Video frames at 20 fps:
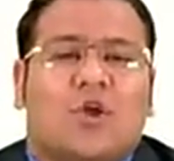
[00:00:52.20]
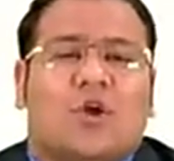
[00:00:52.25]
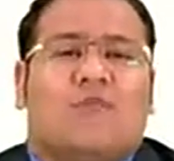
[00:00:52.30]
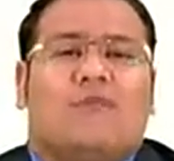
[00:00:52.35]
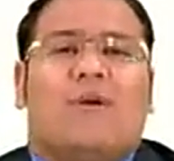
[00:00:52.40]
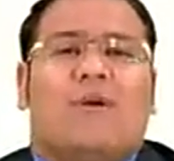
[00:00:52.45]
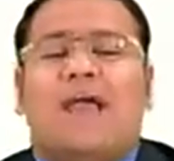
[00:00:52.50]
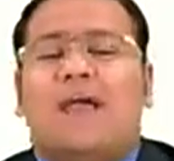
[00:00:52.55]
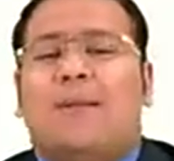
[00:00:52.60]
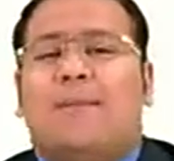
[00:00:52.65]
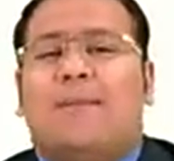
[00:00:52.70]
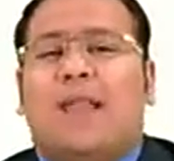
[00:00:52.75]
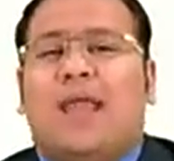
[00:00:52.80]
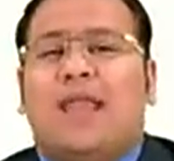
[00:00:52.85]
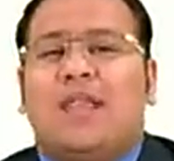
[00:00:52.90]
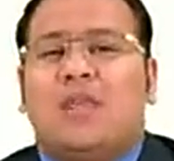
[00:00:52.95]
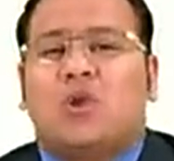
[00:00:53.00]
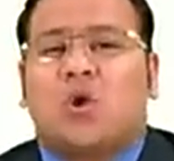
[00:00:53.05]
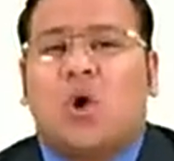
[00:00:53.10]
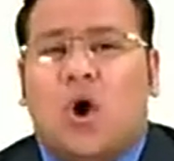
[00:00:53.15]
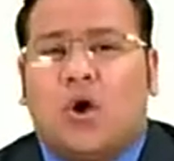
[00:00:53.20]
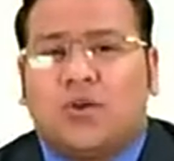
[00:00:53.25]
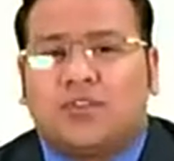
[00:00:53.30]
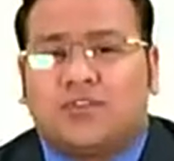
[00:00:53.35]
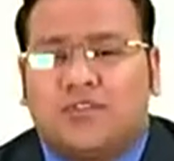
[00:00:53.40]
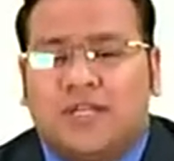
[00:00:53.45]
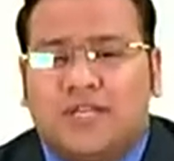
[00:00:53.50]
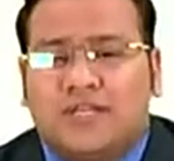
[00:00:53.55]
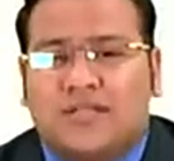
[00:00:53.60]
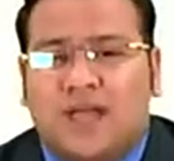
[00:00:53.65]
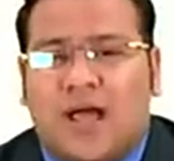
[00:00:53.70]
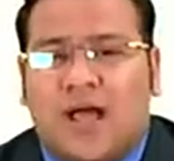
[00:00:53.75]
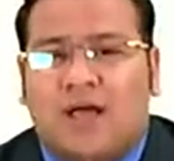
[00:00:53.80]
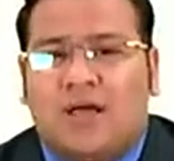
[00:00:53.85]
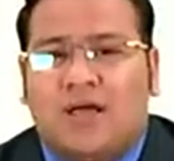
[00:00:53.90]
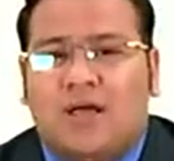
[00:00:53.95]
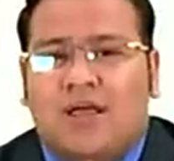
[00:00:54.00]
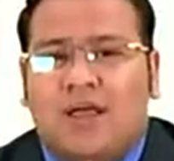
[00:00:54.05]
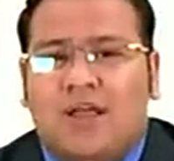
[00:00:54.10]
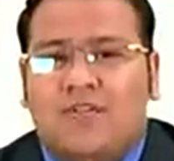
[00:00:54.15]
by applying cos theta,
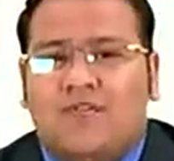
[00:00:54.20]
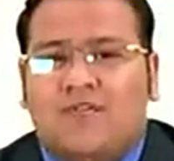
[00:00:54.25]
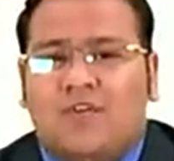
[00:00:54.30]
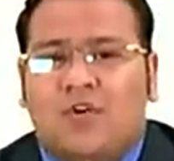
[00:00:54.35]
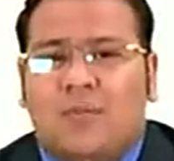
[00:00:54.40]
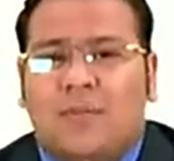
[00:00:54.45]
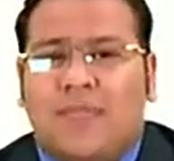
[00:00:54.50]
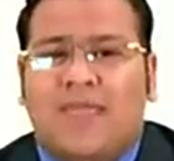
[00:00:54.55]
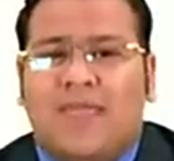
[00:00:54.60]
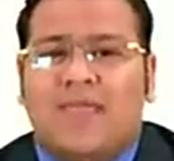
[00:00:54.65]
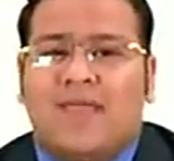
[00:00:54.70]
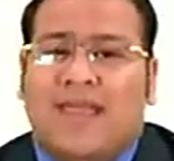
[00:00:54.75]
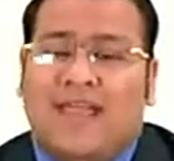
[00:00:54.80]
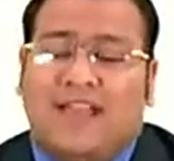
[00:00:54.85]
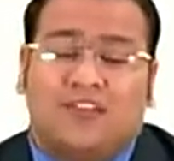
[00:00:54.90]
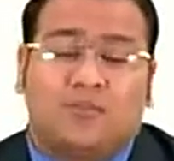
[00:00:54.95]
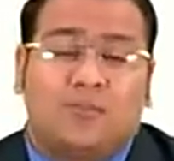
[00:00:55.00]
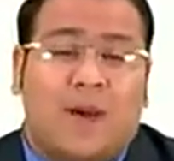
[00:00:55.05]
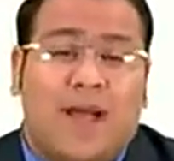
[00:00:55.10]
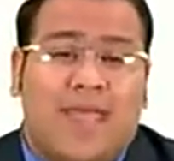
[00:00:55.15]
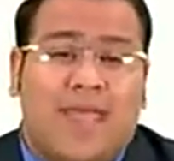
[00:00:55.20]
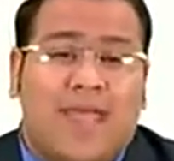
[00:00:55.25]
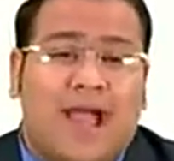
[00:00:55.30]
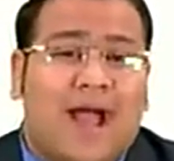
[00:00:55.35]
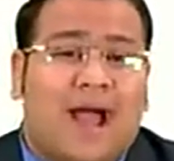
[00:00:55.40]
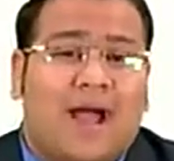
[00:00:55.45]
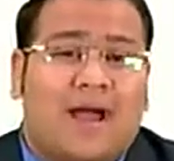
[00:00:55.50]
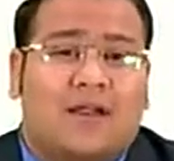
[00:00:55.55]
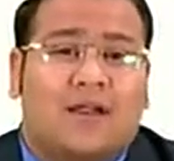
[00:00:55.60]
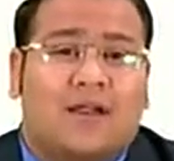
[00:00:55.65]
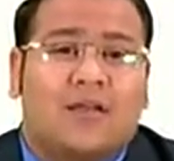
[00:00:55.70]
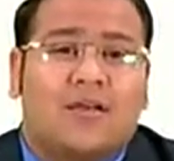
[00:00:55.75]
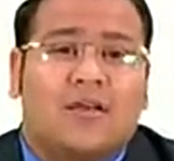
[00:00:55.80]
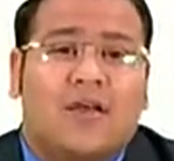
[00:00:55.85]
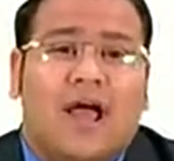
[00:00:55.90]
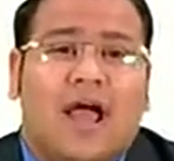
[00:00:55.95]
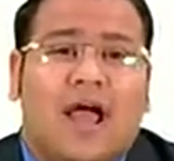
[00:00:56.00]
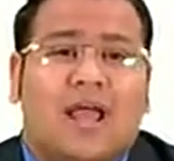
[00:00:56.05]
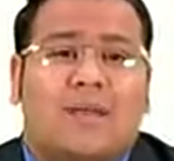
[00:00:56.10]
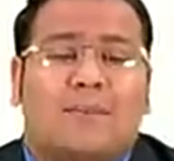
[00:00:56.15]
it would be x by r,
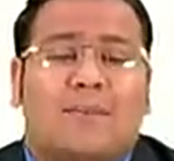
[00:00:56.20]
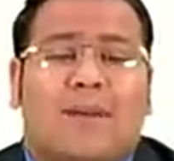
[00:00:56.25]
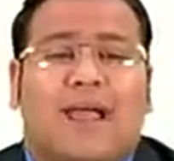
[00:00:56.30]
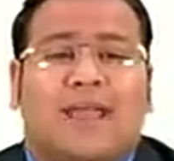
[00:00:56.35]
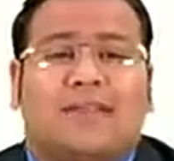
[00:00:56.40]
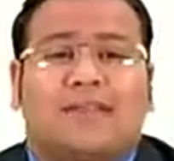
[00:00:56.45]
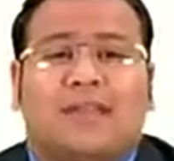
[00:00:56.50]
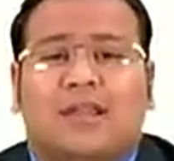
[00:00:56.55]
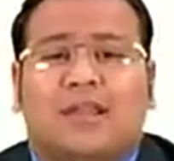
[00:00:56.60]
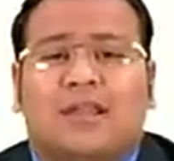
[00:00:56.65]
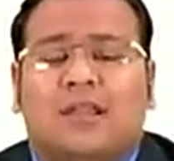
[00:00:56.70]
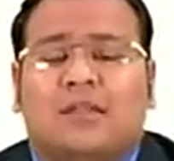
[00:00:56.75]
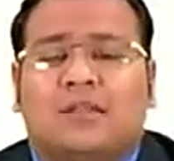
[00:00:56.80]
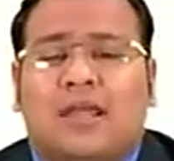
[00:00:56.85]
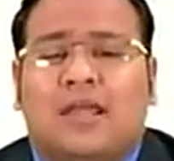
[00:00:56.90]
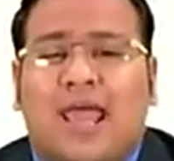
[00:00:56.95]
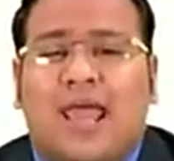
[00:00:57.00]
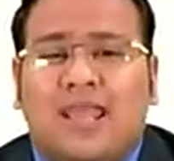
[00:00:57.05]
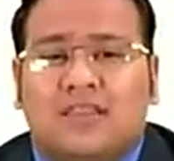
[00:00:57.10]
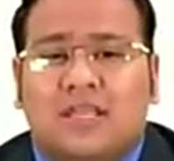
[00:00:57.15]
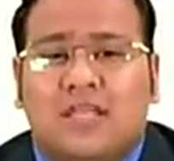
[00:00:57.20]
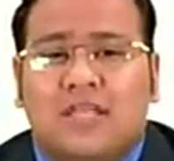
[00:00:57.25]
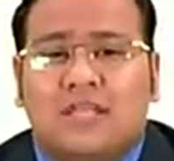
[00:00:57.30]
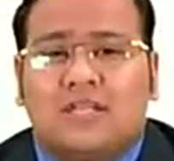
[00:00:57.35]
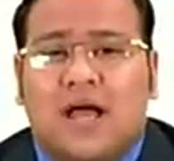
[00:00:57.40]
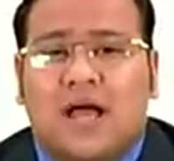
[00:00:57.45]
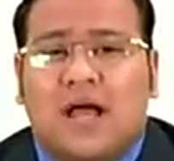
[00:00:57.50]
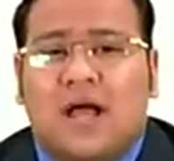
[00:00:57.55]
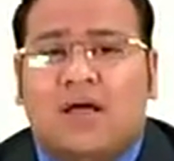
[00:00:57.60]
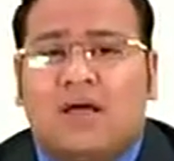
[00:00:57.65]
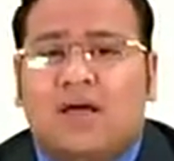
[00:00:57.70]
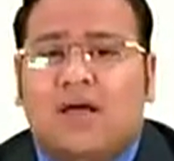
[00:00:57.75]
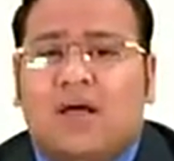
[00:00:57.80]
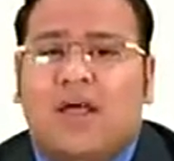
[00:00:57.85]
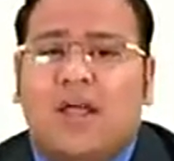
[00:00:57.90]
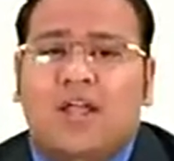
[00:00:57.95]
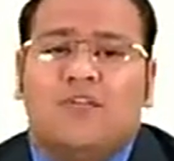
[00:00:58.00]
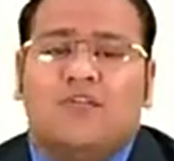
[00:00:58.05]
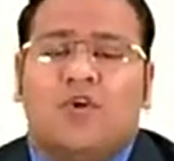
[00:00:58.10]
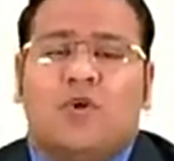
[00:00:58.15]
and by tan theta,
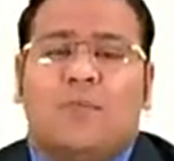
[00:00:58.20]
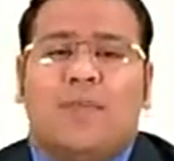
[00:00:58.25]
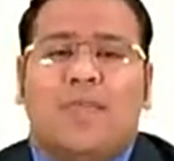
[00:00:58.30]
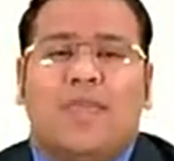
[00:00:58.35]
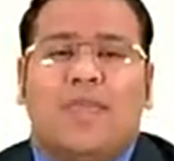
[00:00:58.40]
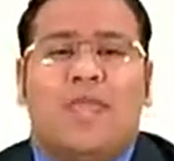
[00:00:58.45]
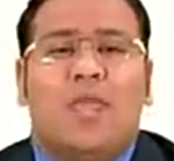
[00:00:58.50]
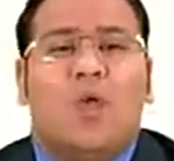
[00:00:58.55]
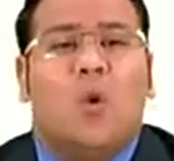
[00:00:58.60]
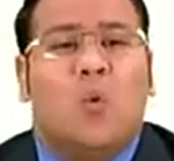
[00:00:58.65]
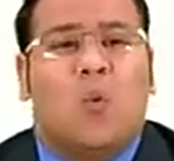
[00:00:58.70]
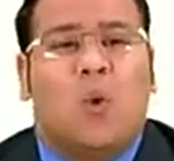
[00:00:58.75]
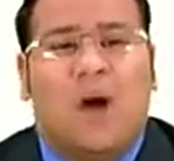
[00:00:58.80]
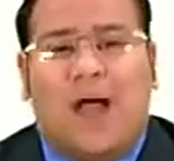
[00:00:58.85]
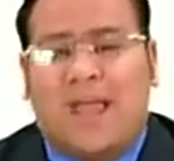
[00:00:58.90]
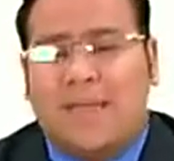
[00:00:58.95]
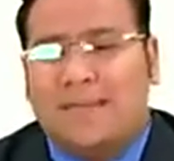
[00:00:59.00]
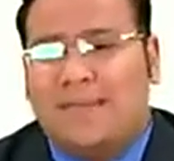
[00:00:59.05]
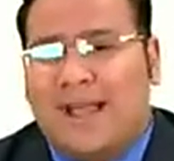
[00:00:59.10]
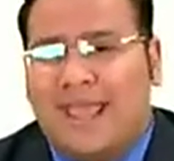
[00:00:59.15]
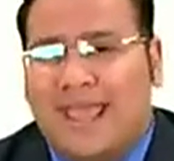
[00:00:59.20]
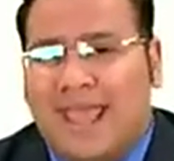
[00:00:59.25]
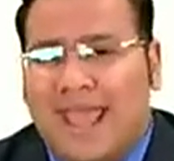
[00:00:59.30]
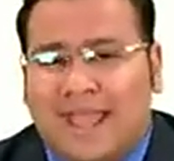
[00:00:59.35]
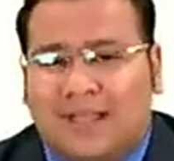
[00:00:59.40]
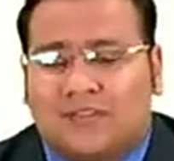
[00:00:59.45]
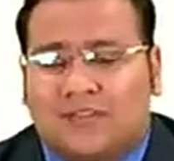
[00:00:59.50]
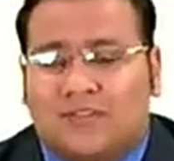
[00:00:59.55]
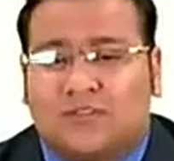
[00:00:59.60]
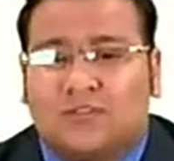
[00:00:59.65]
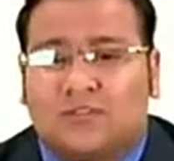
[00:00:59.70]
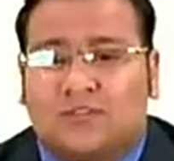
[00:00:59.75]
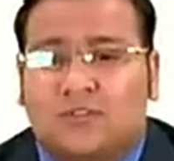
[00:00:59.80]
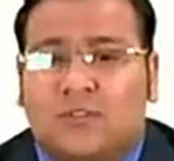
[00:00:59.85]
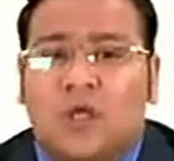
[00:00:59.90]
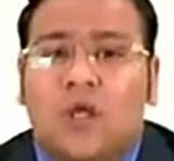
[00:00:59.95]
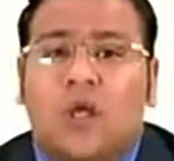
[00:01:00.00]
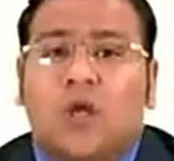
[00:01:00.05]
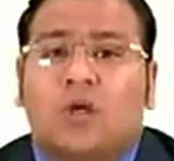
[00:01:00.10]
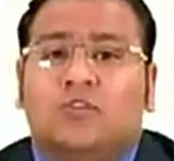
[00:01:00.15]
it would be y by x.
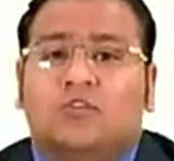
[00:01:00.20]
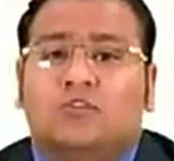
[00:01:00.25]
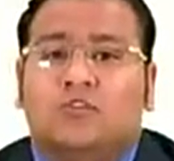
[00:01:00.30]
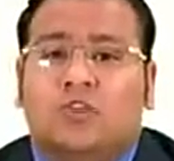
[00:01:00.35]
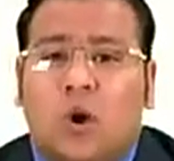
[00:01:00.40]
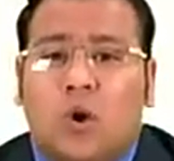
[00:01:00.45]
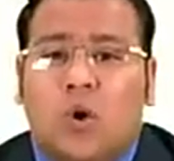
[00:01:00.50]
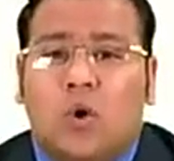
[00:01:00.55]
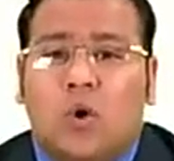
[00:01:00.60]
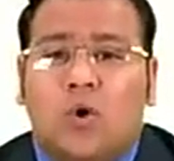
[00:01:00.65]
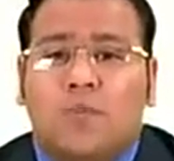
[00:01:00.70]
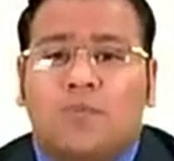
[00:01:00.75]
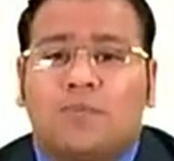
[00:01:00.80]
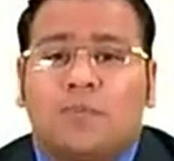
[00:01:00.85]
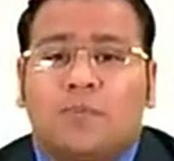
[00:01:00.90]
So